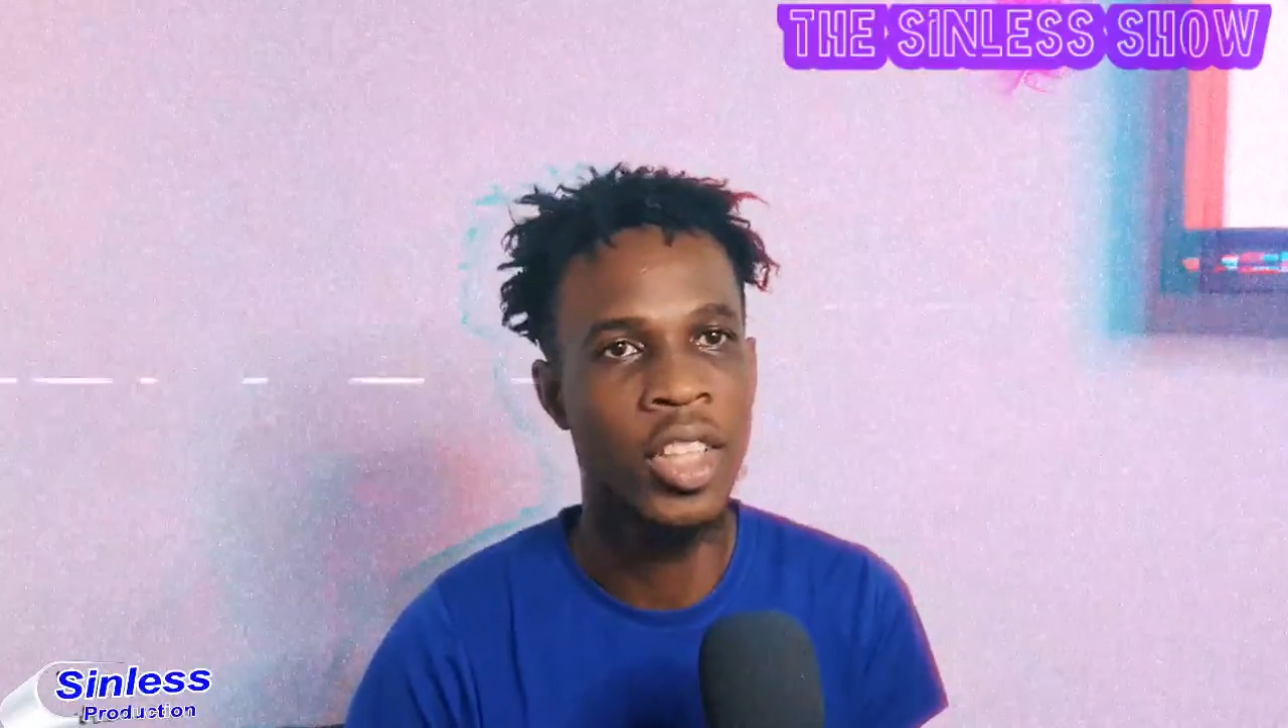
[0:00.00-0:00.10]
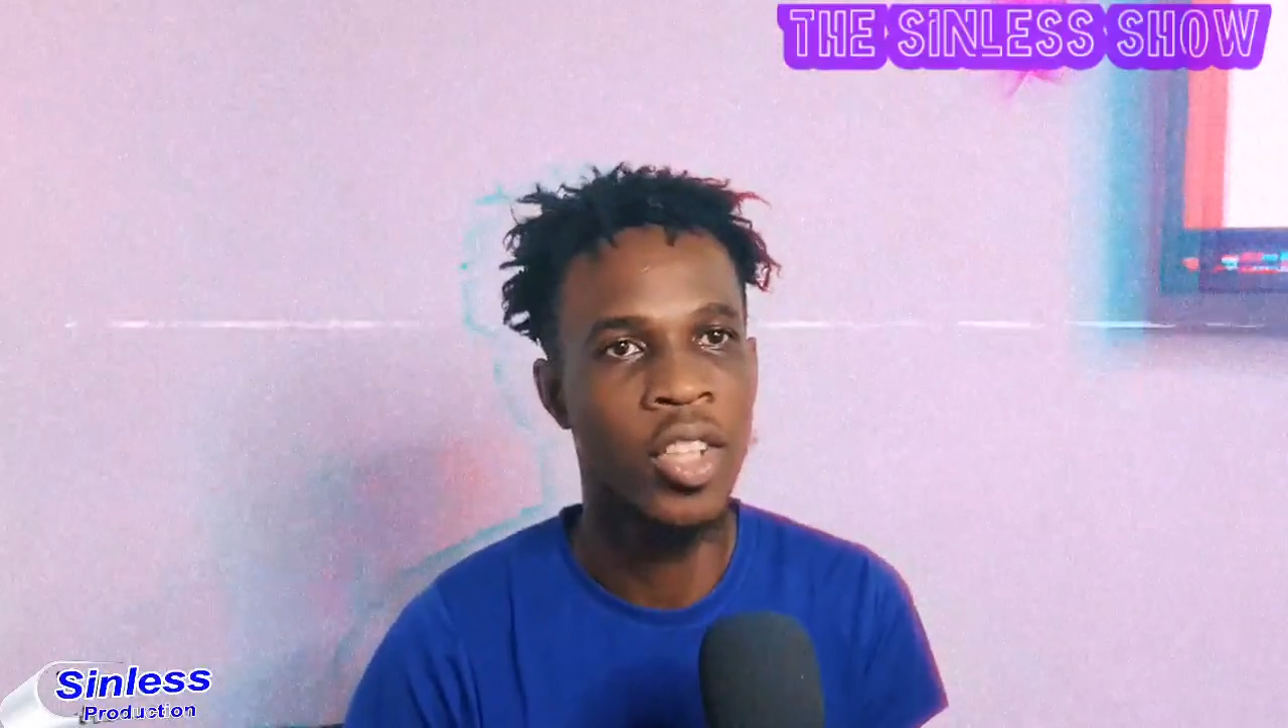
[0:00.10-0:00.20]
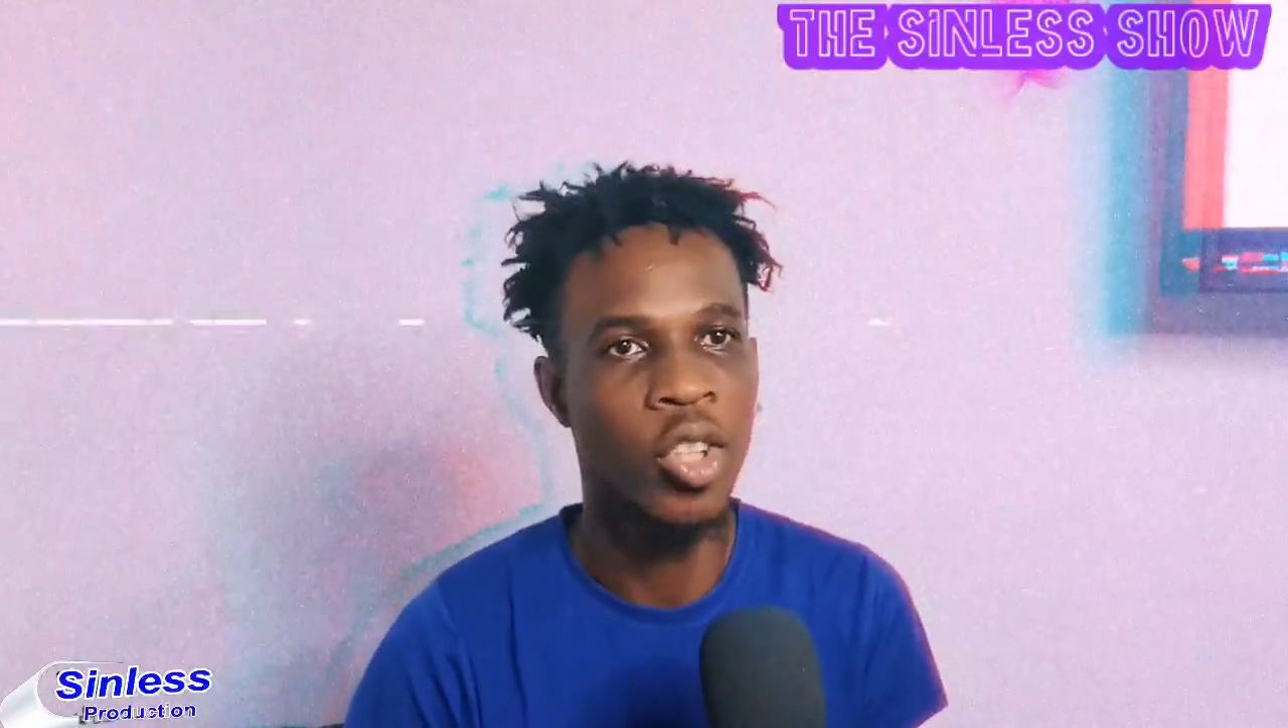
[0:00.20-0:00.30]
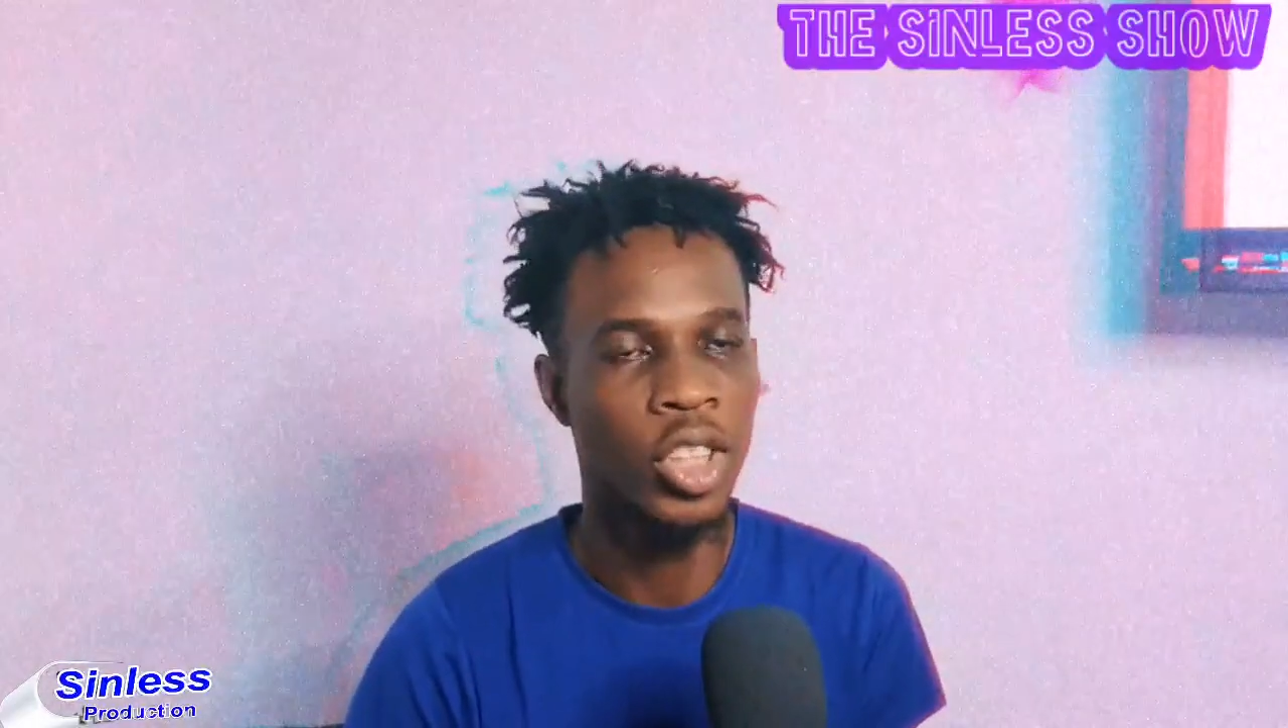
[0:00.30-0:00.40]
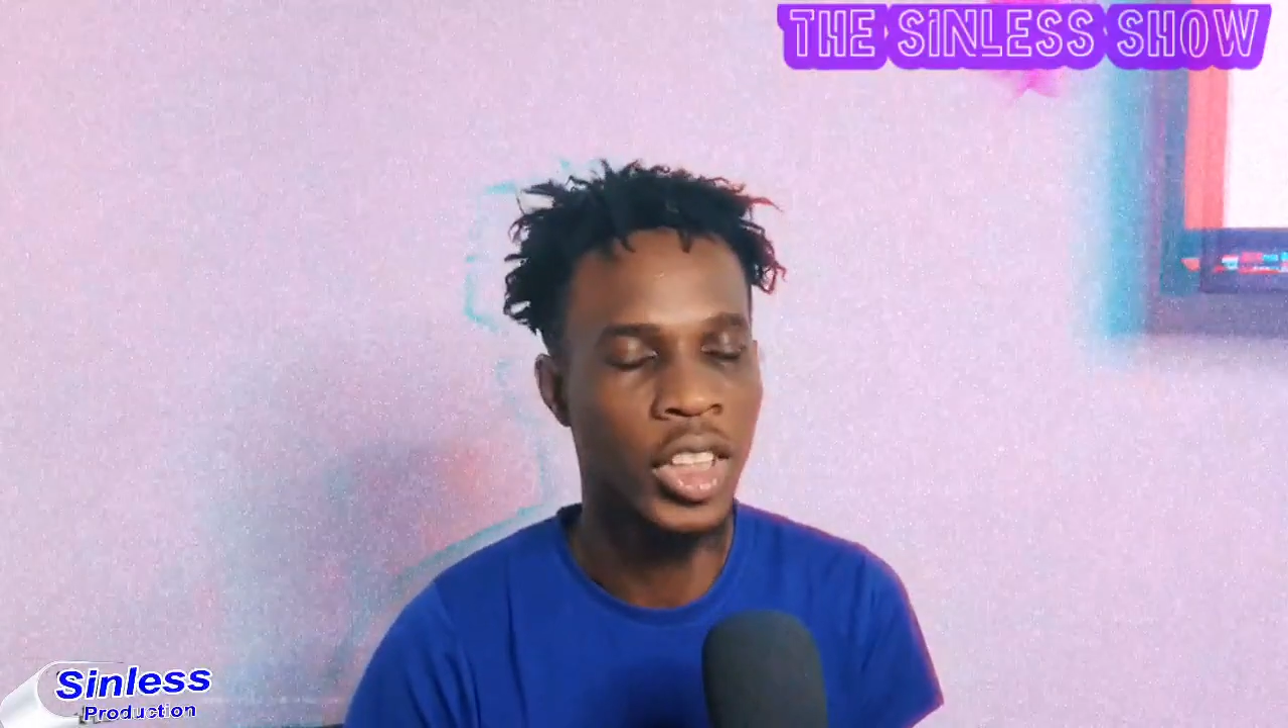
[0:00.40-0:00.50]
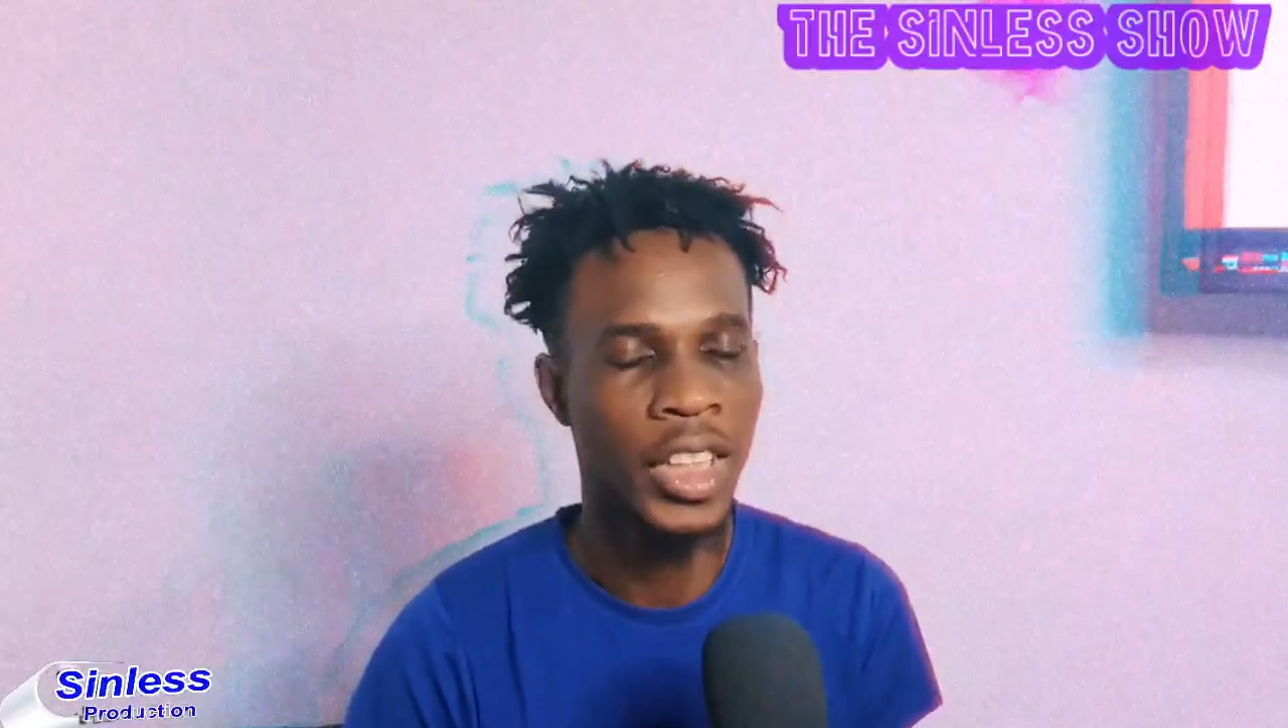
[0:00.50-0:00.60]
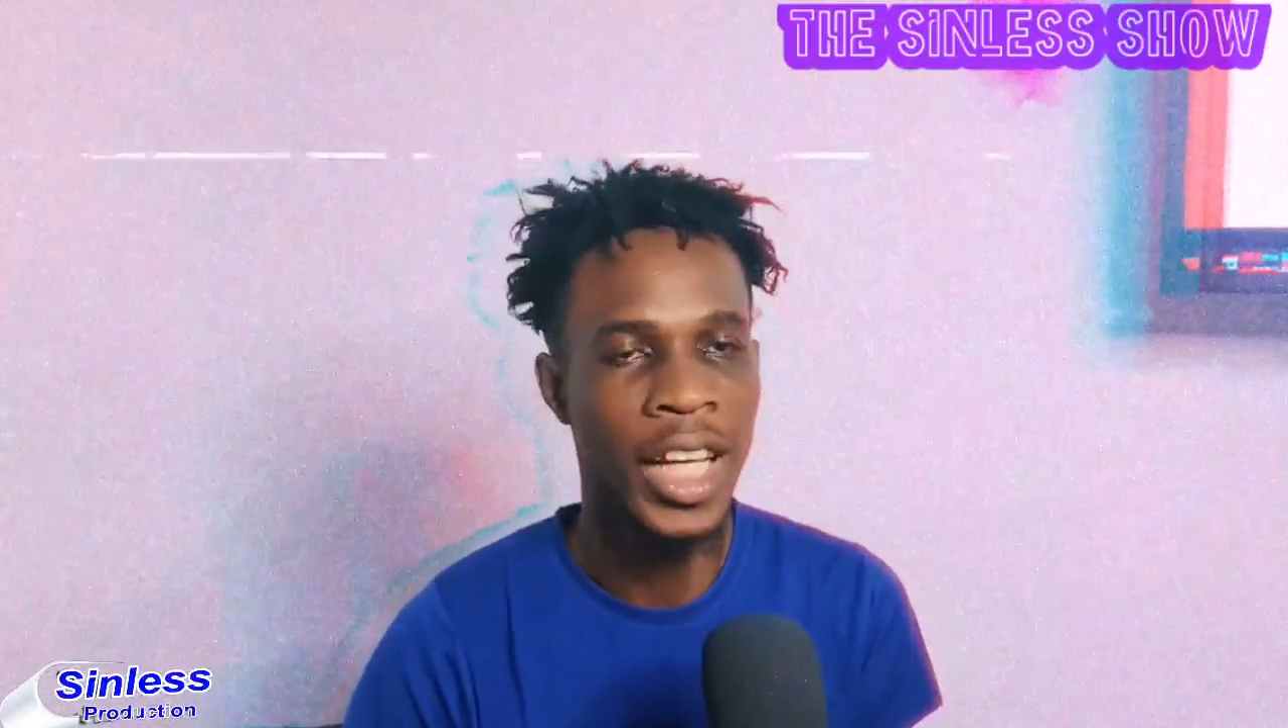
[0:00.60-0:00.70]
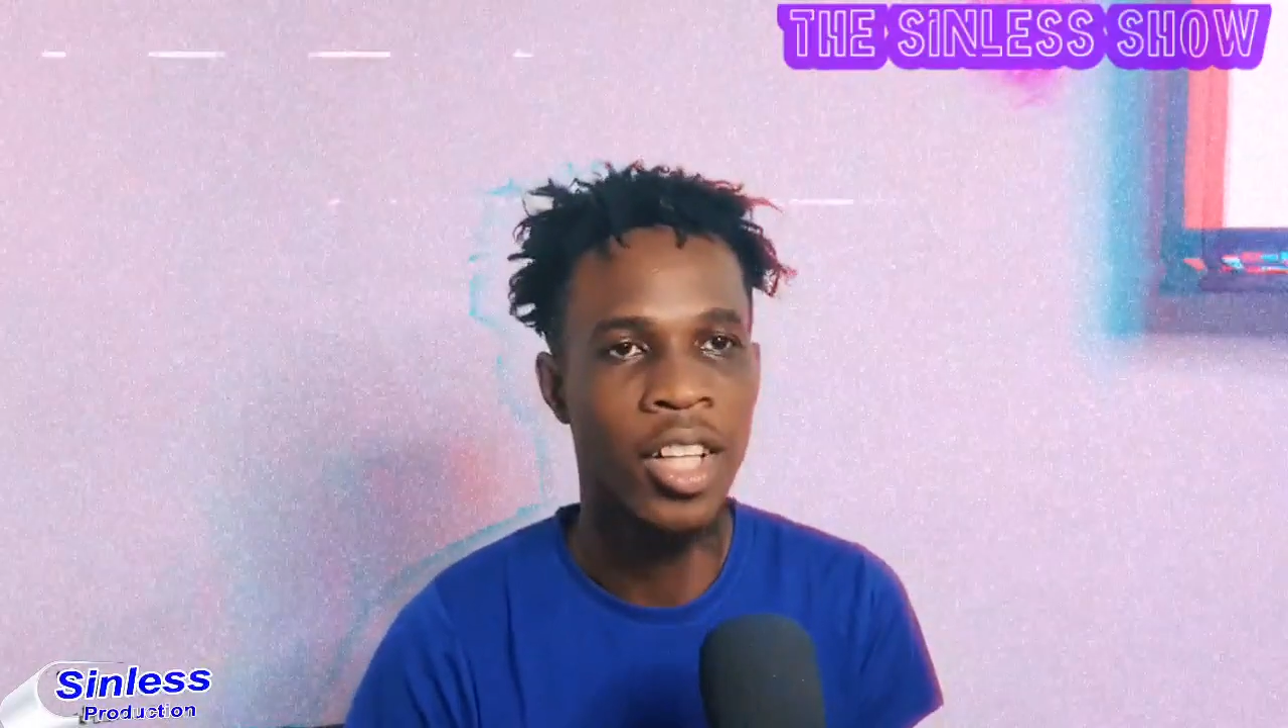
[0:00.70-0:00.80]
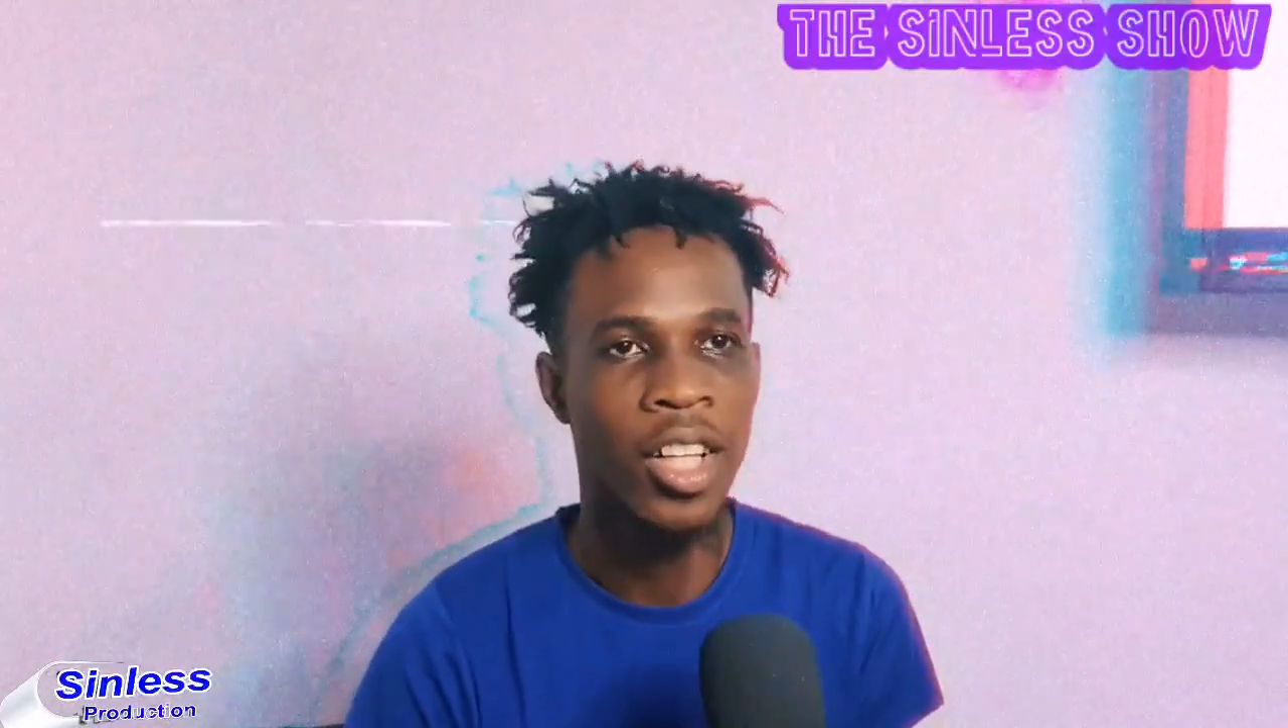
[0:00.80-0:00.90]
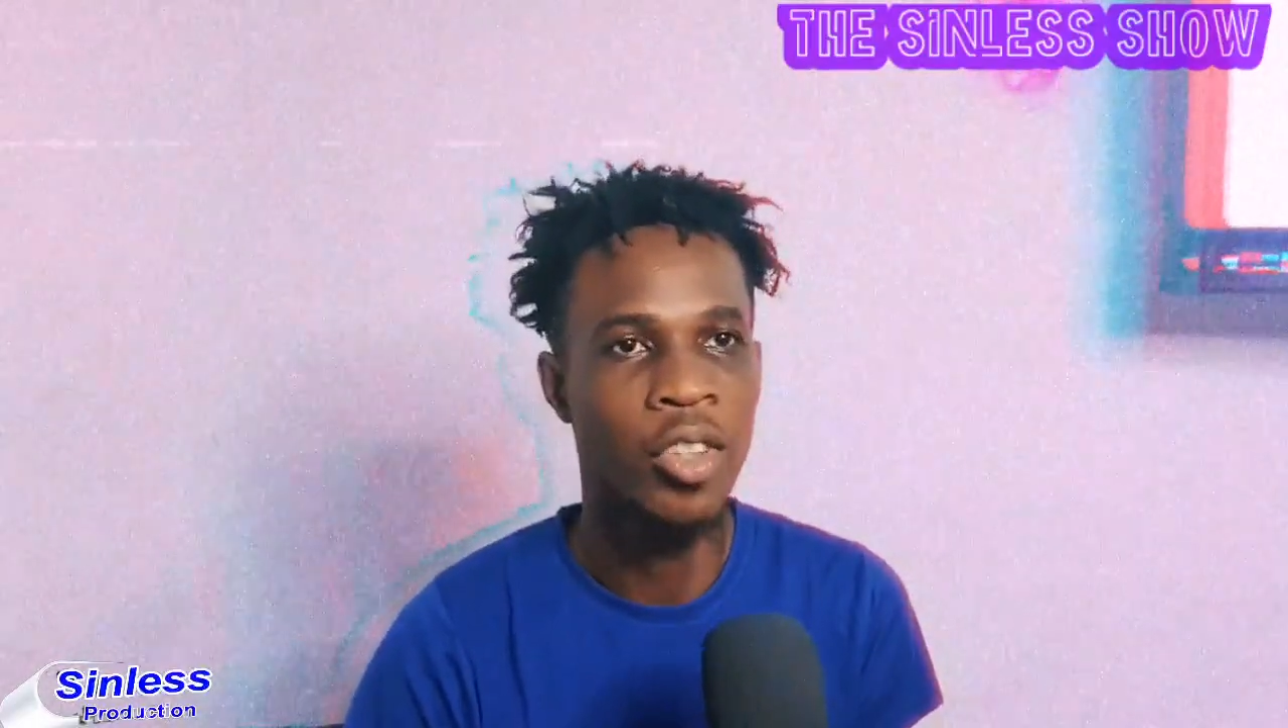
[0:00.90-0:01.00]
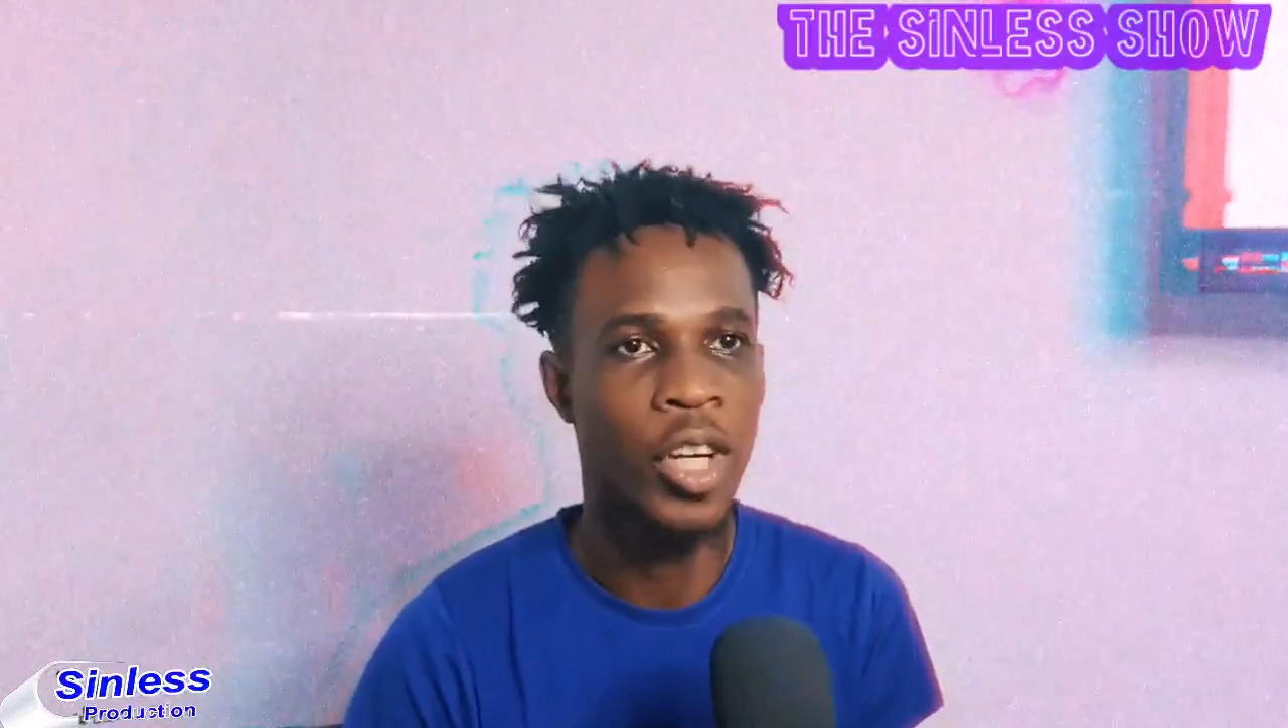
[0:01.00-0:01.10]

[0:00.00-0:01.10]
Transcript: Gina, talking about